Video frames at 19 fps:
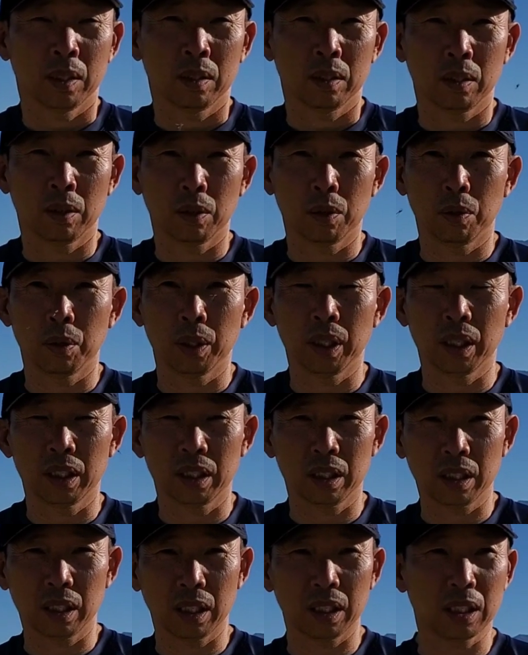So
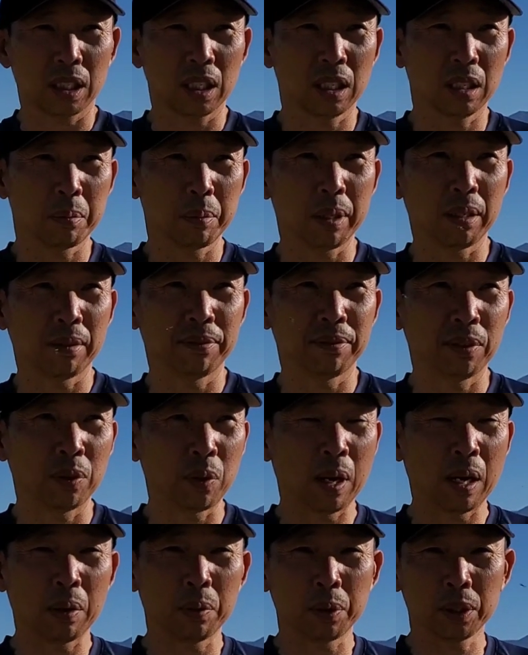it's gonna be a few
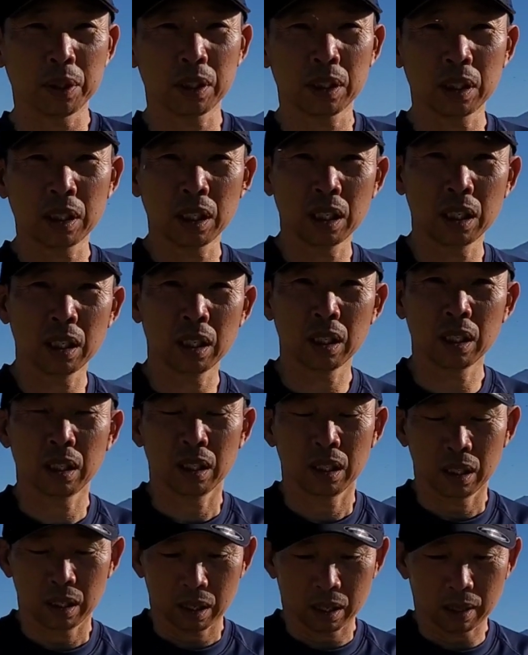hours
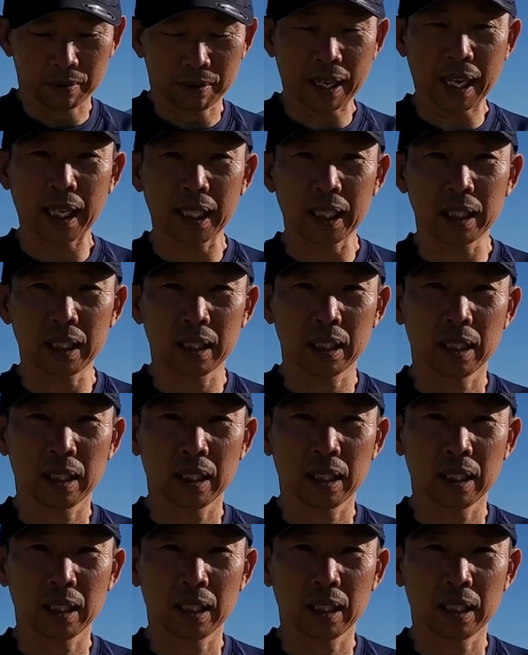of hike,